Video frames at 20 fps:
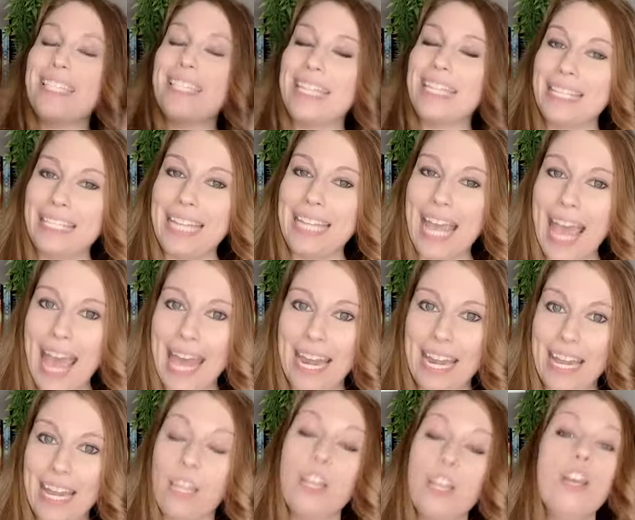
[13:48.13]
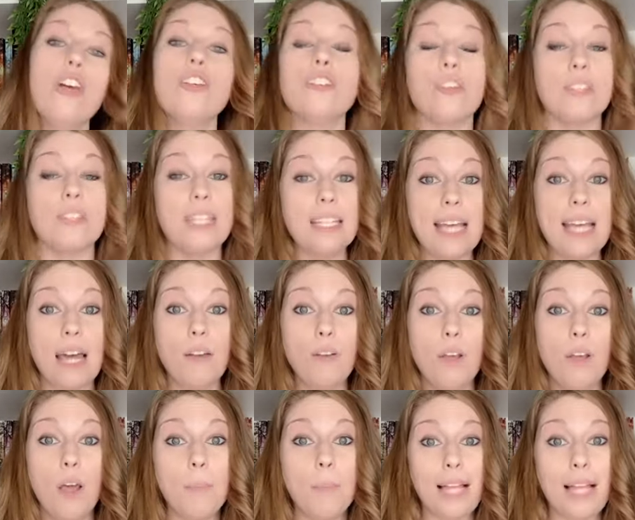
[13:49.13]
it in editing. So sit down,
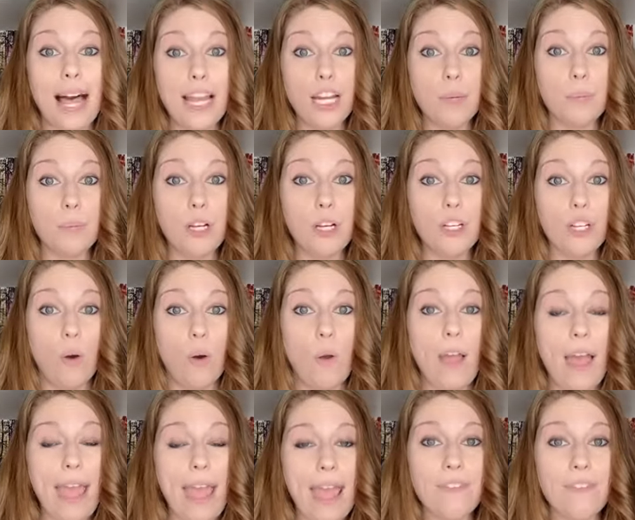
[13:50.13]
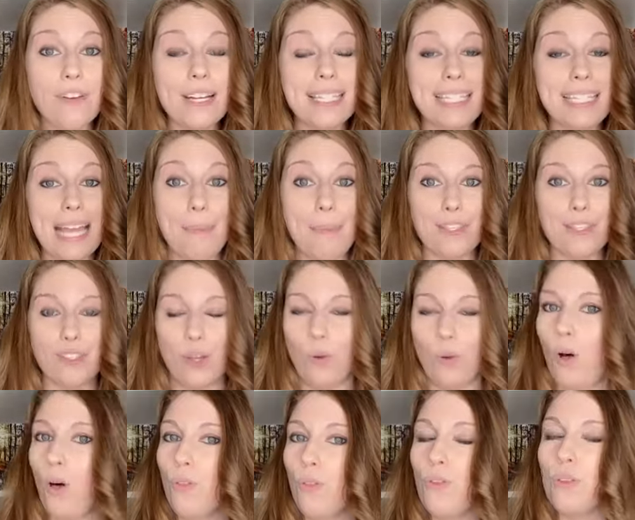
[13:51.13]
plot your book, know every stepping stone,
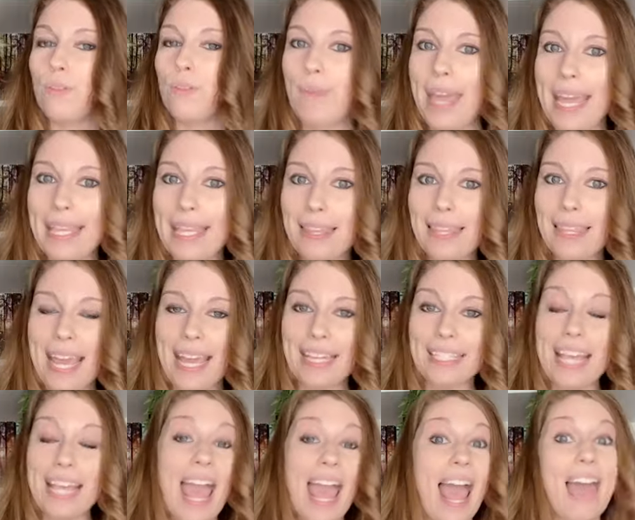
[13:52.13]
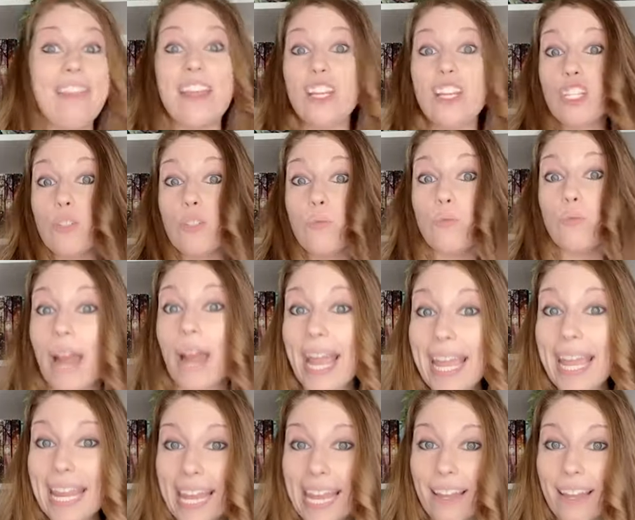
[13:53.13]
all those main things, and then just
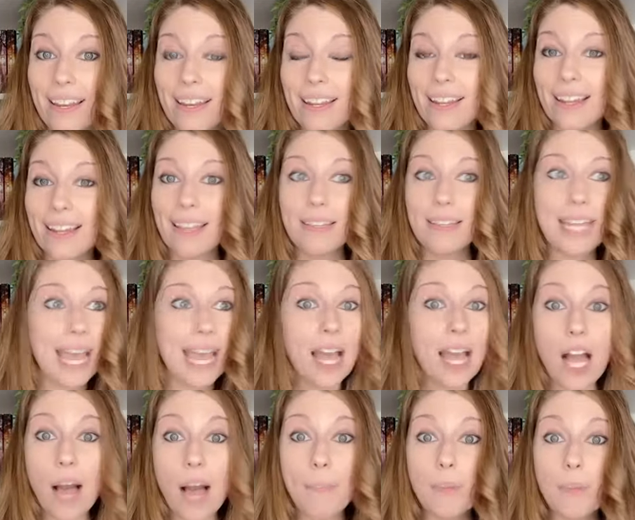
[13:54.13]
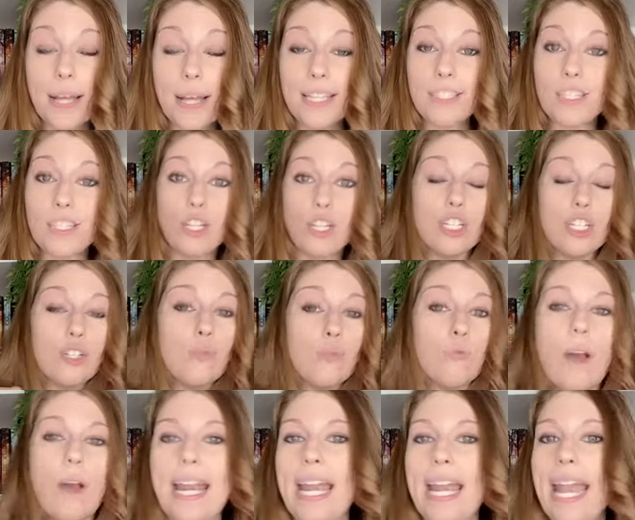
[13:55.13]
write it. Take a couple months, just
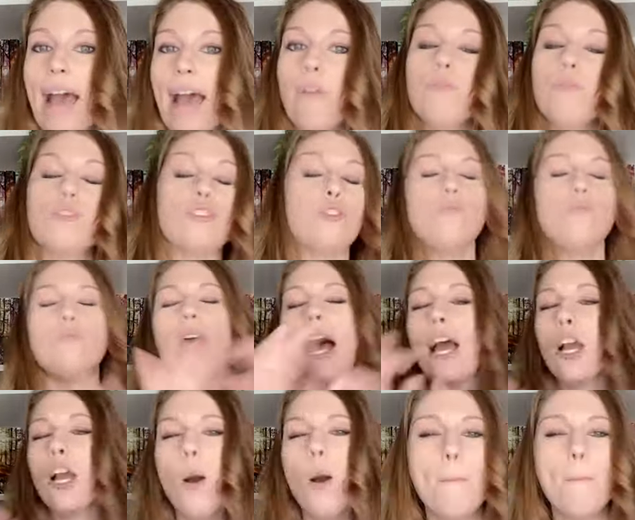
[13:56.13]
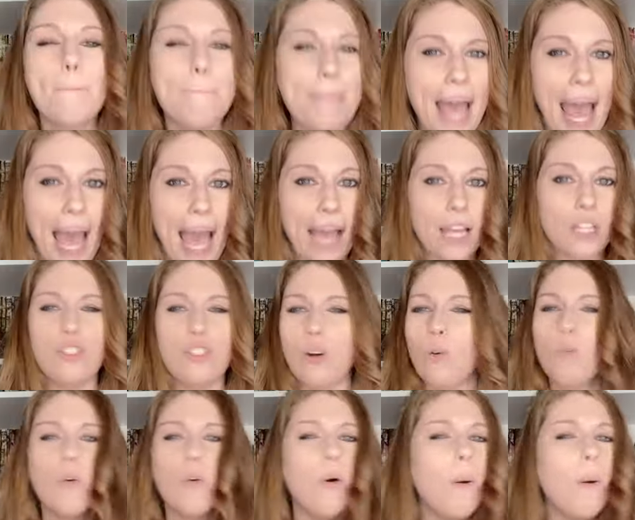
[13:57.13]
write it out. Do not go back.
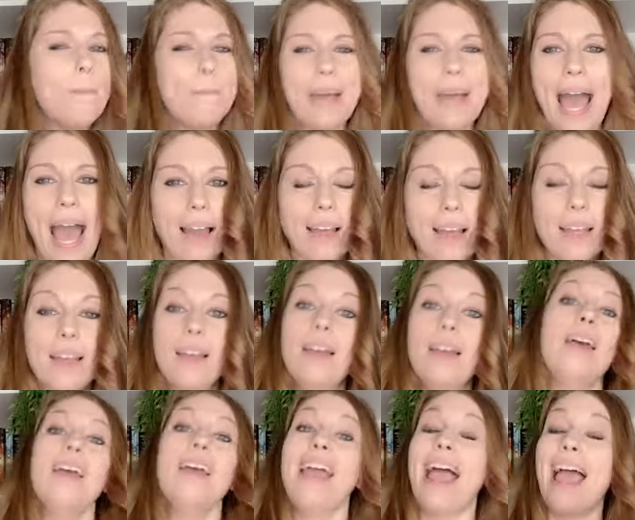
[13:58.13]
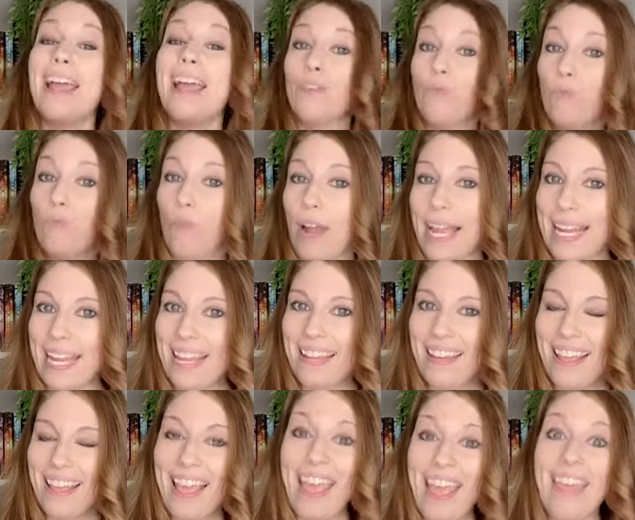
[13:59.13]
Don't go back. Write
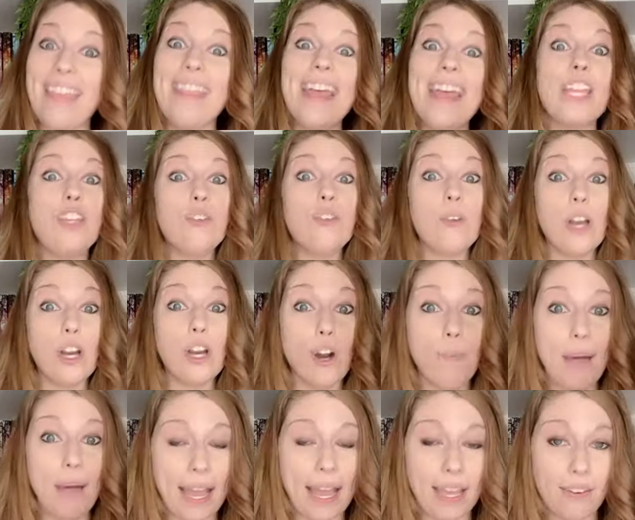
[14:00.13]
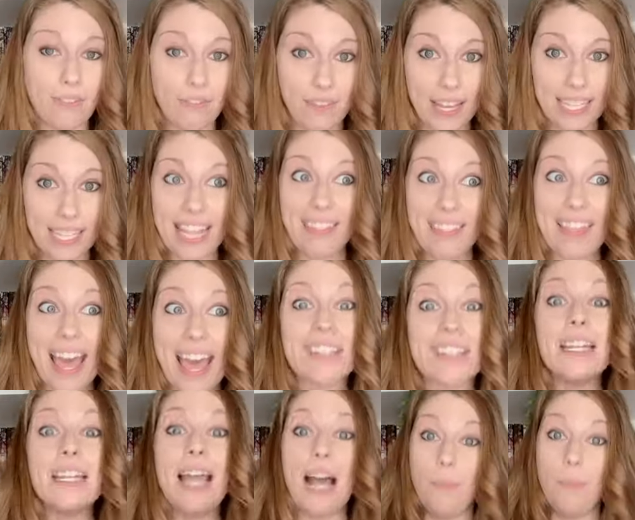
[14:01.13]
it. Then you can go back and fix it, and that's
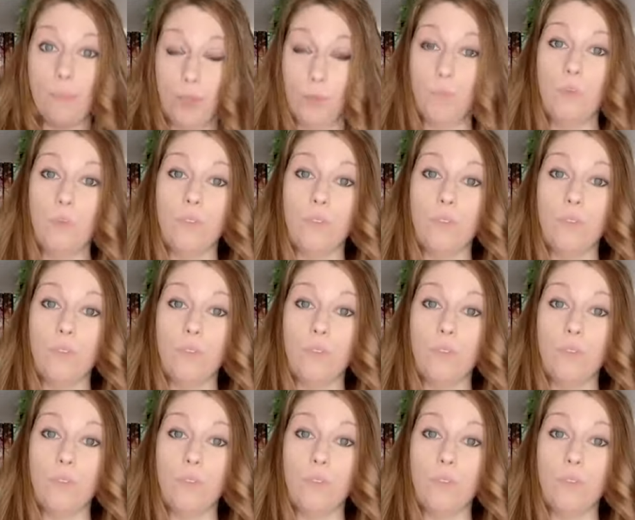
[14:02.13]
going to help you move